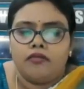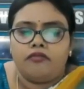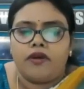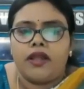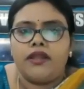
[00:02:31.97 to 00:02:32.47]

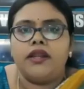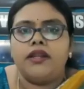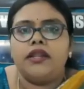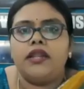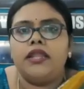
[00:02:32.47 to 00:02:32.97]

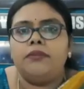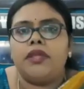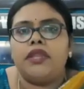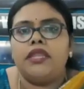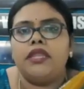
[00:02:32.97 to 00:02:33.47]
finitely
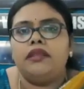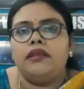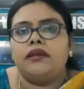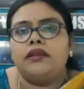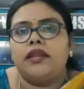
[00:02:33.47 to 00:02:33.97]
many
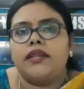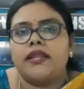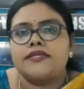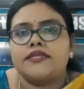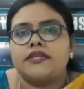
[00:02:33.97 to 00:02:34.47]

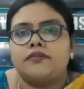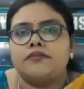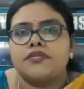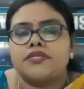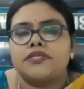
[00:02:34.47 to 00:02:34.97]
greatest terms,